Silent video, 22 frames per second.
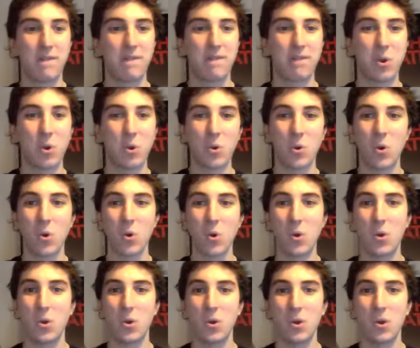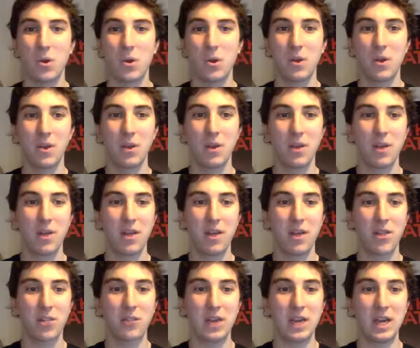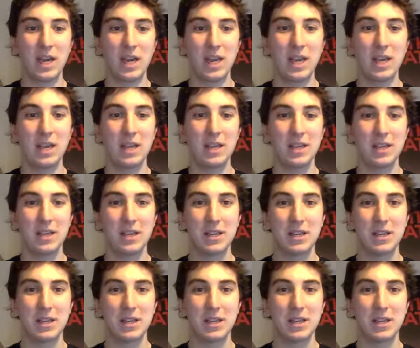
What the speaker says: 4, 3,